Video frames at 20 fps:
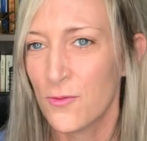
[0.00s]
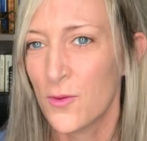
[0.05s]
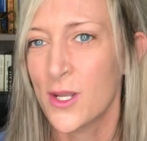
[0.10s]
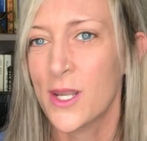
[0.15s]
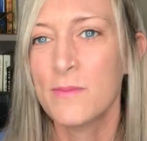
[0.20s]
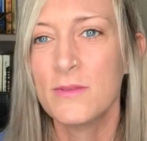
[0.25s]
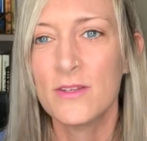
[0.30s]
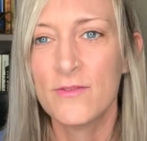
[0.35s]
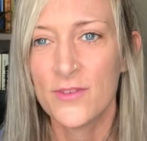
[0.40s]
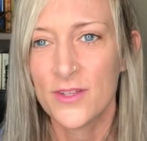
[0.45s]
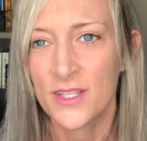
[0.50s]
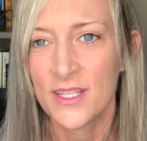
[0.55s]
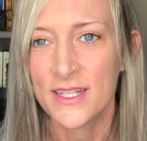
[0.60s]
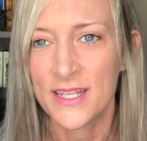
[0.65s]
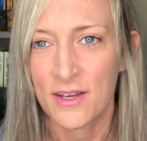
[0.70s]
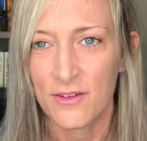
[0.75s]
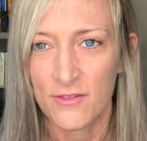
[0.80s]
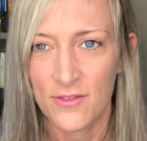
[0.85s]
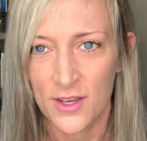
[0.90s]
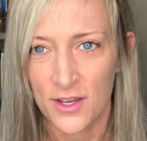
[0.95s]
went up to
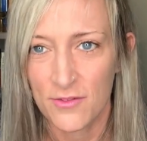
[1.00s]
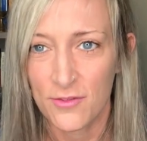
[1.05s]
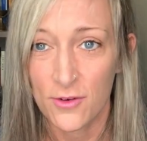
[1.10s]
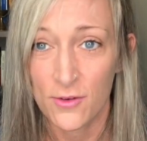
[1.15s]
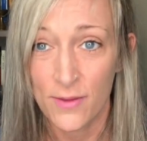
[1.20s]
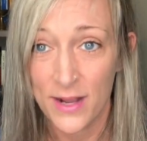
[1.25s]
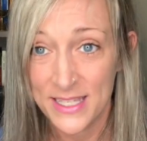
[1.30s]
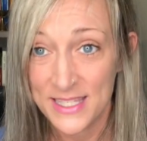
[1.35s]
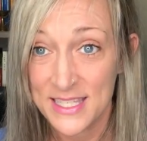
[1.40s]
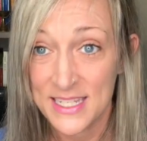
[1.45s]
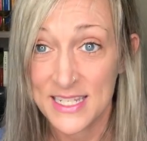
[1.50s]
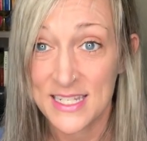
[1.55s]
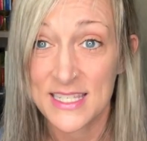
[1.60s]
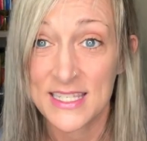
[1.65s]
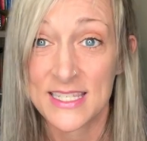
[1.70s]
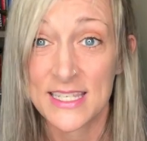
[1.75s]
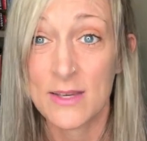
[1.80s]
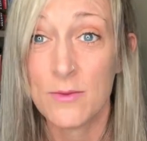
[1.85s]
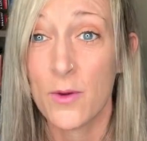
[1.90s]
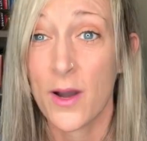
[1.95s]
Philadelphia for
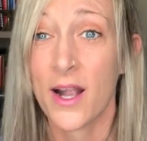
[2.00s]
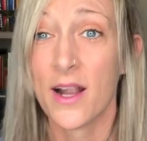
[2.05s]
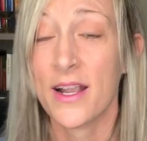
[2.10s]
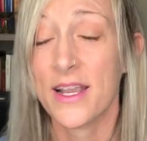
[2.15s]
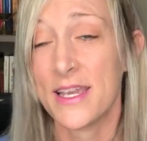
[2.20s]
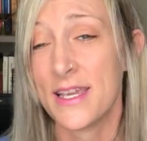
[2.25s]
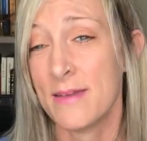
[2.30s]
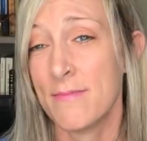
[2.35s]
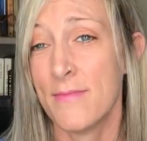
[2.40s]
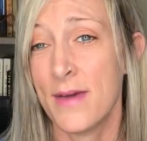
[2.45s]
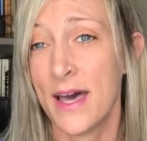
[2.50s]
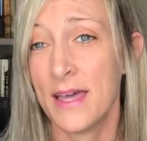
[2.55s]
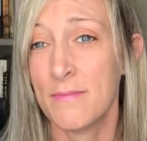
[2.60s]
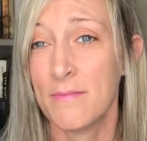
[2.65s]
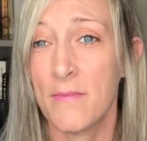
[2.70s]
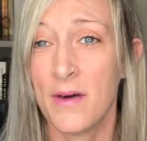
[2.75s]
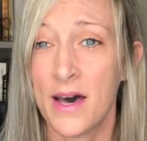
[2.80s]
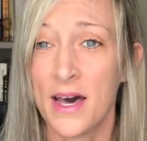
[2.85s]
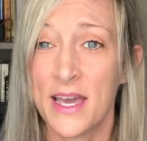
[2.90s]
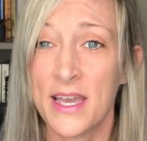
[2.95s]
residency where he met
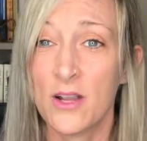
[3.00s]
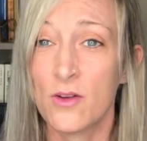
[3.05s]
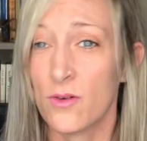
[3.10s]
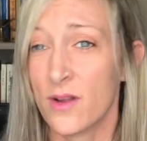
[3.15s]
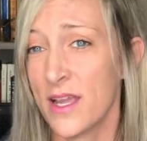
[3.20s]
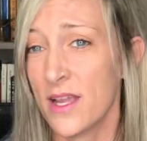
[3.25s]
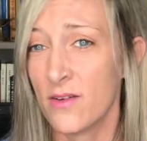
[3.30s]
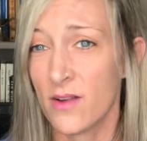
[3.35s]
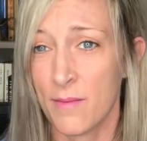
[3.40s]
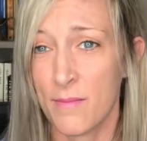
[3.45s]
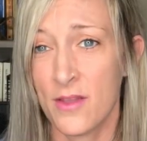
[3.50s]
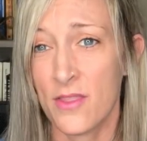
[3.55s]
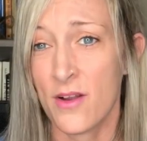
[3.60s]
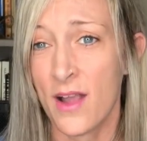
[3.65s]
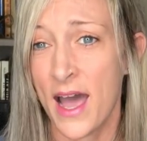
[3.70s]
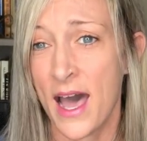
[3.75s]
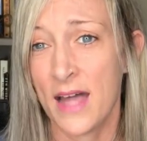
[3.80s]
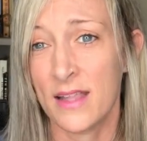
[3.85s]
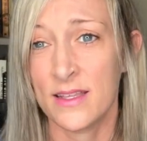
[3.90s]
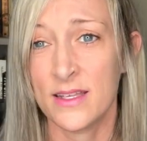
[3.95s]
my great grandmother
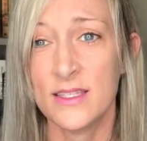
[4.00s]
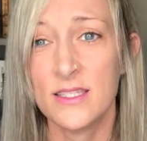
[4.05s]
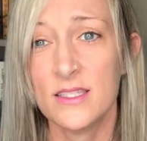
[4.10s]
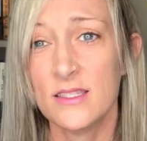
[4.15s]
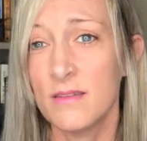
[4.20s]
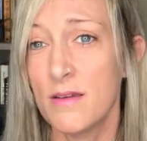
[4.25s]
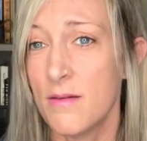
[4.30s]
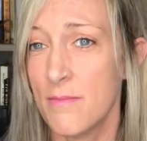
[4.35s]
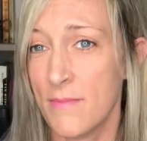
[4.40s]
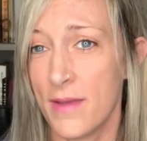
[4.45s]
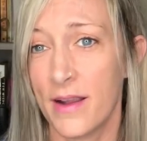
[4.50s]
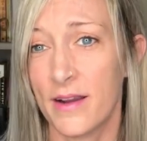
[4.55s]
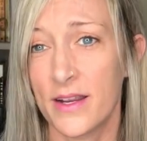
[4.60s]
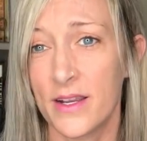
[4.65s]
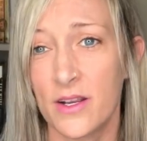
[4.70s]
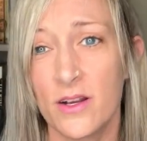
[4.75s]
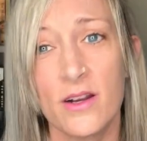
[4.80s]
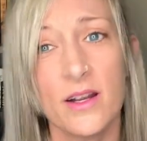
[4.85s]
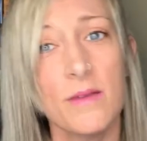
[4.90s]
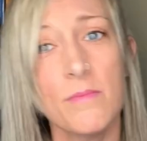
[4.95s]
Alice,
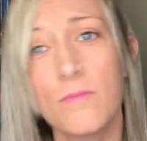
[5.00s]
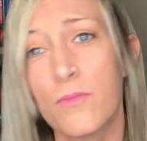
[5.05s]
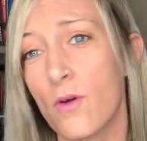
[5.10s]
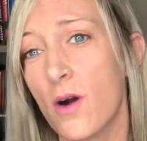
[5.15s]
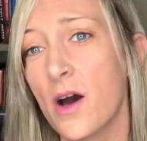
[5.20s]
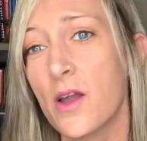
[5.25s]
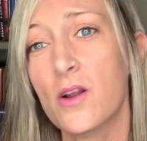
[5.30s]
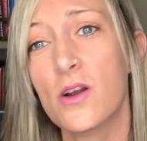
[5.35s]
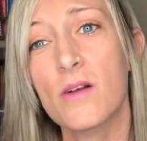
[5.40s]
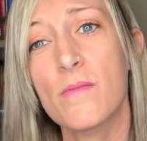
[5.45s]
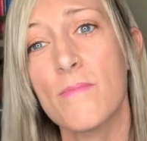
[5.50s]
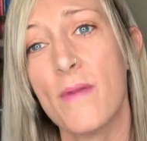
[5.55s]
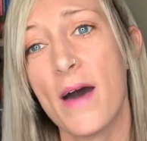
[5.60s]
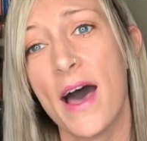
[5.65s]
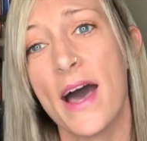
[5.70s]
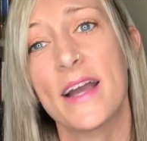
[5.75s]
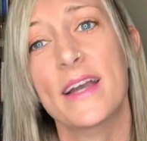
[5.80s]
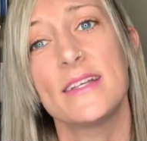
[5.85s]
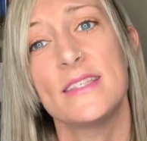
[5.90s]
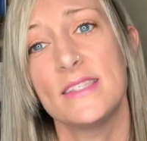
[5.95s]
married her, and brought her
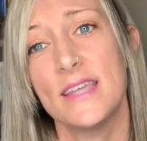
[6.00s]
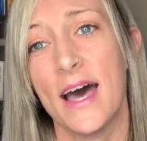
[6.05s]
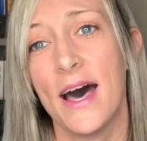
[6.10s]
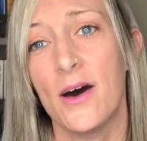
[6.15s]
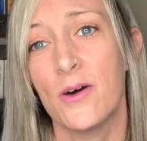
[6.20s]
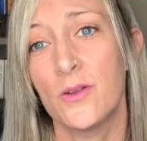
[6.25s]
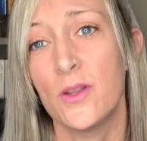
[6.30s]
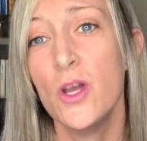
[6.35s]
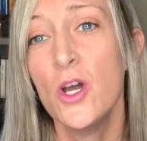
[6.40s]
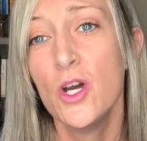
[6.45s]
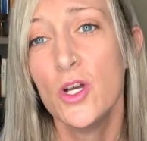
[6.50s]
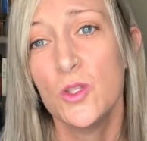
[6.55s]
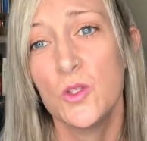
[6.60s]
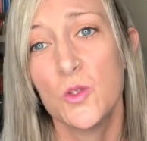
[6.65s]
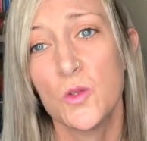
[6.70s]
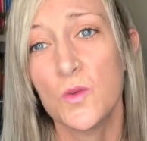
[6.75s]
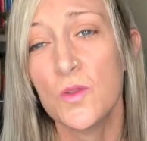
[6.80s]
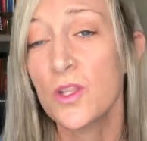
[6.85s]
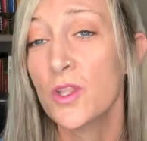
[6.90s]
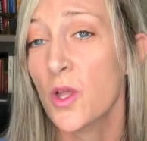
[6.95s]
back down
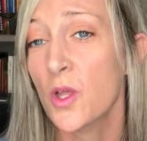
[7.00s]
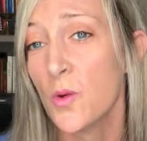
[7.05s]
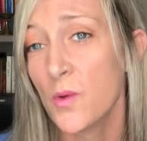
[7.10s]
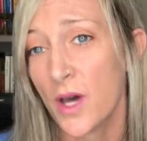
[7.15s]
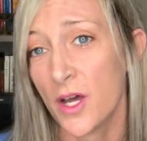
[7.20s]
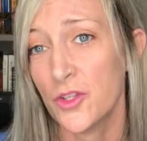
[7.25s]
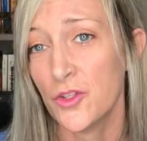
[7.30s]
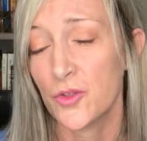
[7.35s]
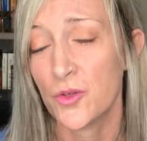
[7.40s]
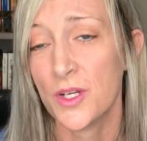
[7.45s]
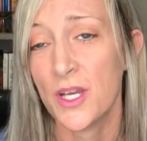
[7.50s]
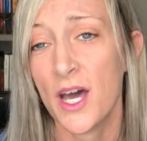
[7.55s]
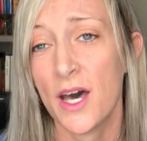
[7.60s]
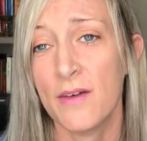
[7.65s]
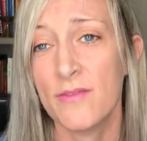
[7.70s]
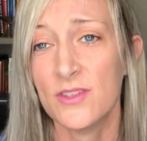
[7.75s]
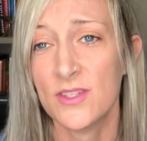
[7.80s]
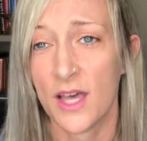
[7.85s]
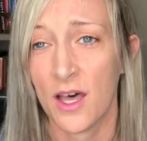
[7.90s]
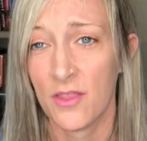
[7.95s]
to the low country
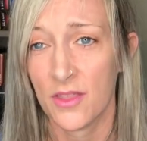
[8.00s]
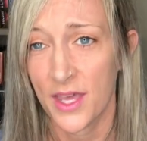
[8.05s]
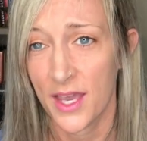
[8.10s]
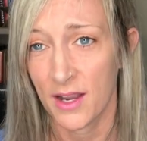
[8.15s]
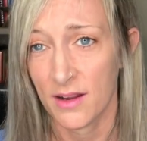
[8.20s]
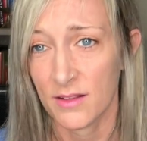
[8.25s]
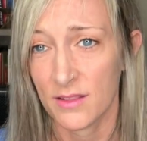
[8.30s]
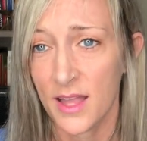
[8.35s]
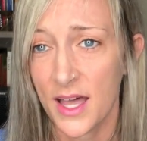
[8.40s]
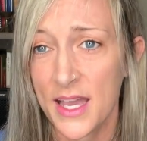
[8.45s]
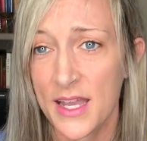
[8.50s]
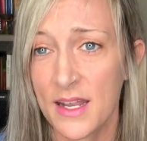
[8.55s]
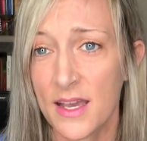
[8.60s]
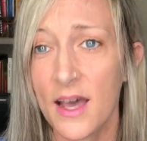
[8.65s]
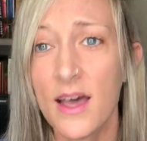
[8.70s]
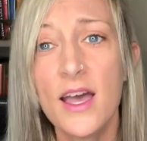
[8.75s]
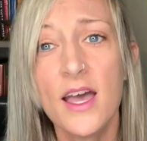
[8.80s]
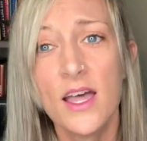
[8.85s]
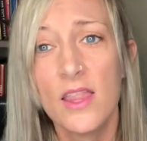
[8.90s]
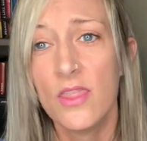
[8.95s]
of South Carolina.
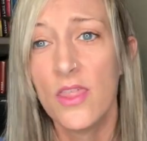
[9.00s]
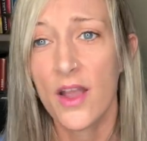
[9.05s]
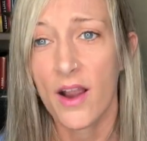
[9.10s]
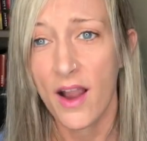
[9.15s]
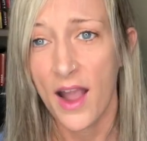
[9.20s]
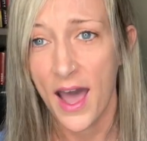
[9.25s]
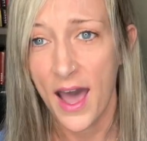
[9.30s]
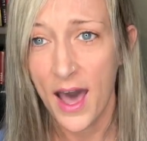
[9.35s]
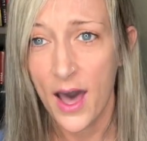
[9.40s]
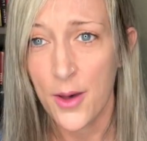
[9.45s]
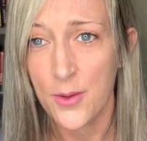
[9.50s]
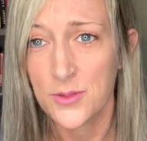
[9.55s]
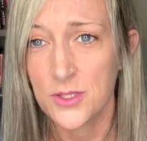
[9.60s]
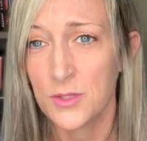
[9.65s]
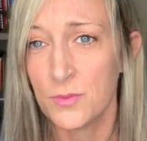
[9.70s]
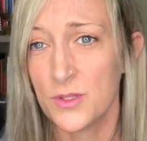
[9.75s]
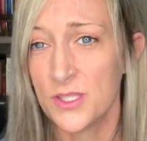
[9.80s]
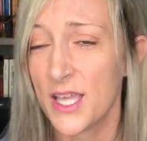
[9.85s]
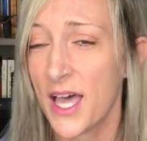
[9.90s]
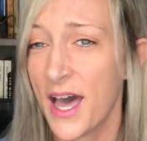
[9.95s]
Their
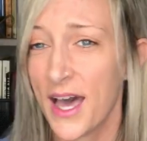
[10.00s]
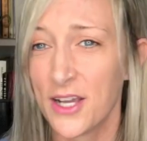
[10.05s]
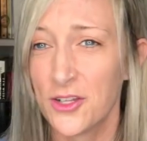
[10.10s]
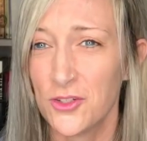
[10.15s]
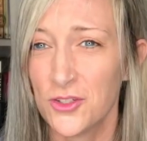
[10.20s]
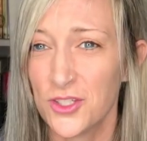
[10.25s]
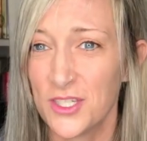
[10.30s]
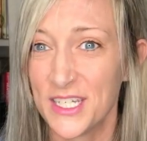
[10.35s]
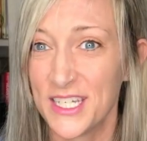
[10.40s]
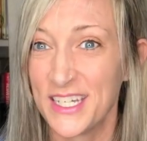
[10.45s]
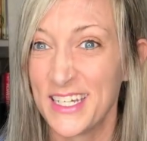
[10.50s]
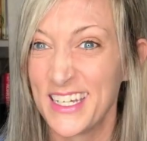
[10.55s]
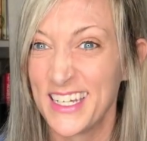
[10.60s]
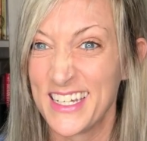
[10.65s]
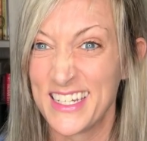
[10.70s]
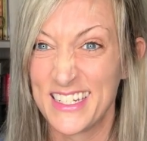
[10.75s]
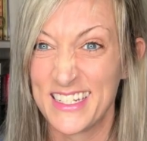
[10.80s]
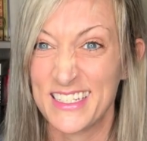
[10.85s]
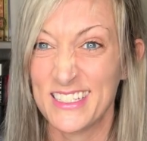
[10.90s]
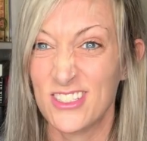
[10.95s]
house was actually
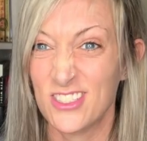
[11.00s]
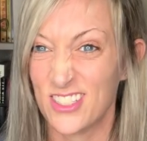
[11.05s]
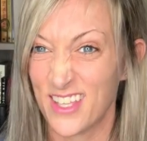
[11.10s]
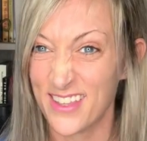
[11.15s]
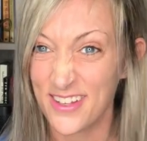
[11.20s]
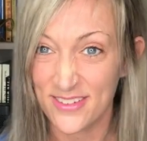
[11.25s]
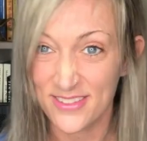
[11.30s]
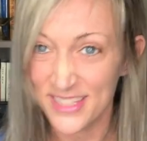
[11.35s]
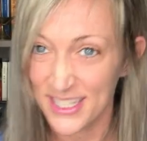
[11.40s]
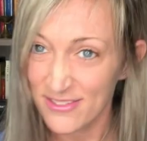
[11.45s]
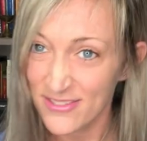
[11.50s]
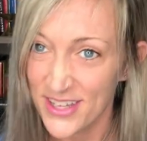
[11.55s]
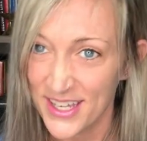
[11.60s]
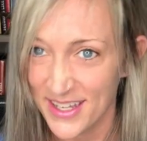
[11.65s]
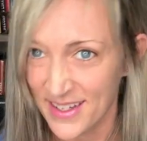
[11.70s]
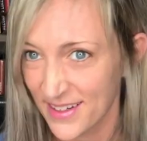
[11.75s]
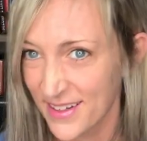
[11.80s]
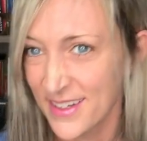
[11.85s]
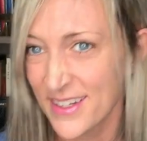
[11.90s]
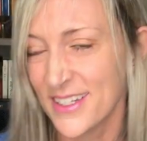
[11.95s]
in Southern
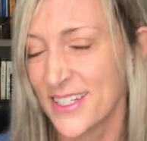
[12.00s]
Living